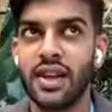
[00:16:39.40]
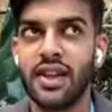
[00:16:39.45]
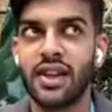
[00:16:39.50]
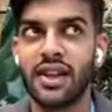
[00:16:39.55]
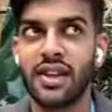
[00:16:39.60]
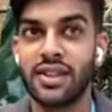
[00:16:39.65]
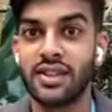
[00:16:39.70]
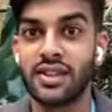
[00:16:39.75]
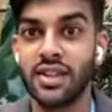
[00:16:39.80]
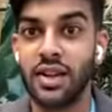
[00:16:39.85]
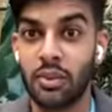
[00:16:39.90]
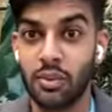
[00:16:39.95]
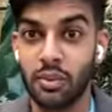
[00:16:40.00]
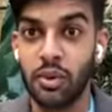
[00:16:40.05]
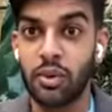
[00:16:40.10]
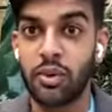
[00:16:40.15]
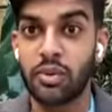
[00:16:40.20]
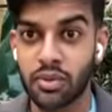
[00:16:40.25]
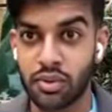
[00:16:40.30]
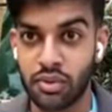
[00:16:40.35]
in turn
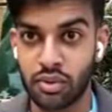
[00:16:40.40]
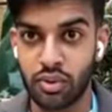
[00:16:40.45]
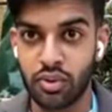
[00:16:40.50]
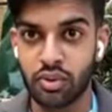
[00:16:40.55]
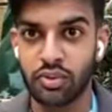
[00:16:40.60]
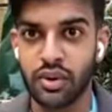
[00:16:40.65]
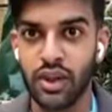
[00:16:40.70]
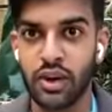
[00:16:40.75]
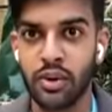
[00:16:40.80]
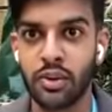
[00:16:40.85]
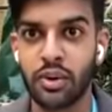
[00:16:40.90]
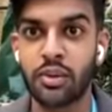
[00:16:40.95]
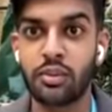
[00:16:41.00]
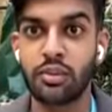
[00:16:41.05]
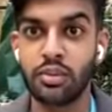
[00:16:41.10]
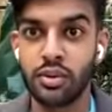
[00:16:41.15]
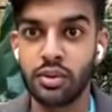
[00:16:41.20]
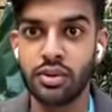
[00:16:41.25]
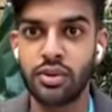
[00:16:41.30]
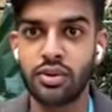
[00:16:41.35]
will
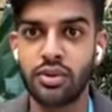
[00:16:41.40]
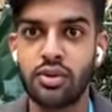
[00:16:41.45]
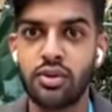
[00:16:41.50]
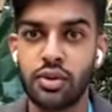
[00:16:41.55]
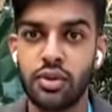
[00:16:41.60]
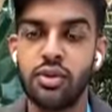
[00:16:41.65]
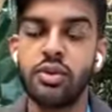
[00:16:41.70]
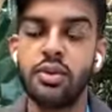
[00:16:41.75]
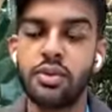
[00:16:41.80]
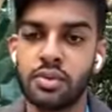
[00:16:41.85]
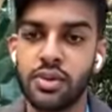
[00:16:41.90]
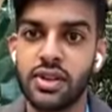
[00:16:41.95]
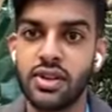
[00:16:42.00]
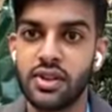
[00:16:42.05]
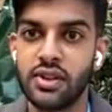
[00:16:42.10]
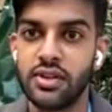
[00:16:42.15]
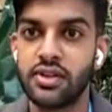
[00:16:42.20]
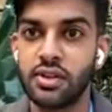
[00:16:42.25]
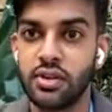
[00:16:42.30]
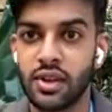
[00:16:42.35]
boost you,
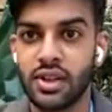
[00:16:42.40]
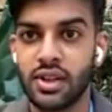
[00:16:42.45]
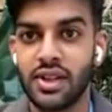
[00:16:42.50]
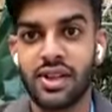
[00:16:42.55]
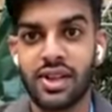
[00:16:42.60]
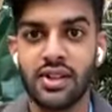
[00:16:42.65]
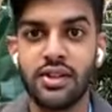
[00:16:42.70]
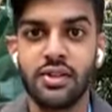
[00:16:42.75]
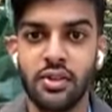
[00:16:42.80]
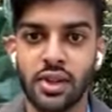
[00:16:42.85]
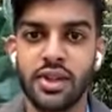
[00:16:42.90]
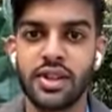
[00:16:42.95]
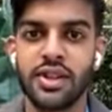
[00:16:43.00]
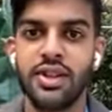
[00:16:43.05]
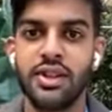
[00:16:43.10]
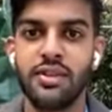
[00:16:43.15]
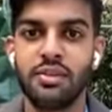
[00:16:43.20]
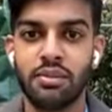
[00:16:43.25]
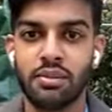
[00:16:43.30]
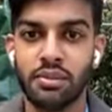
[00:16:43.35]
because you are
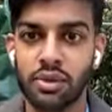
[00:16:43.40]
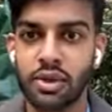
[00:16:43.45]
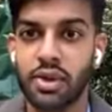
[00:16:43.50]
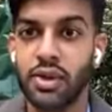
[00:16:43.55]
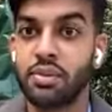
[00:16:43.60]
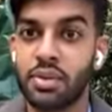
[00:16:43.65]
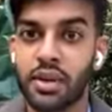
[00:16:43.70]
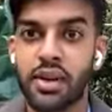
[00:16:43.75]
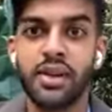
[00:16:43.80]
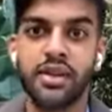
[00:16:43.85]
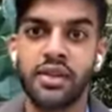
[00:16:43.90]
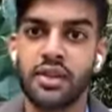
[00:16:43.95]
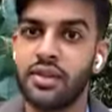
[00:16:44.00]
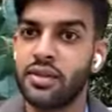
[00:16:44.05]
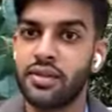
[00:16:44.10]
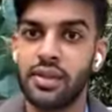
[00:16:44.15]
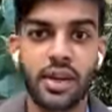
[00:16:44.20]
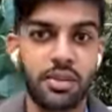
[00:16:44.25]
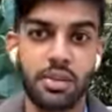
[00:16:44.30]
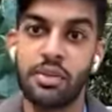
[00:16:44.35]
the product of the
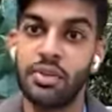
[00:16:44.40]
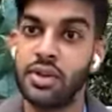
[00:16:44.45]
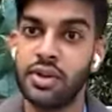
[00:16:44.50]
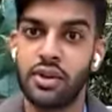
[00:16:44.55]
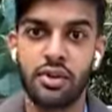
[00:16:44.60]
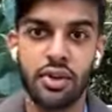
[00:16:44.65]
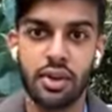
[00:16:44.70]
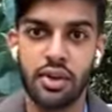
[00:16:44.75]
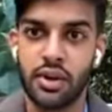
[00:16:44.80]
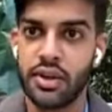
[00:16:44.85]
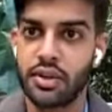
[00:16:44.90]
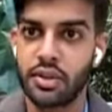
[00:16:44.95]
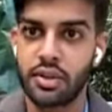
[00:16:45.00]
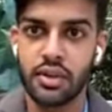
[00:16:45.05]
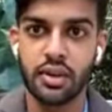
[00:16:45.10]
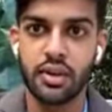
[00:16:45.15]
five people that you are around.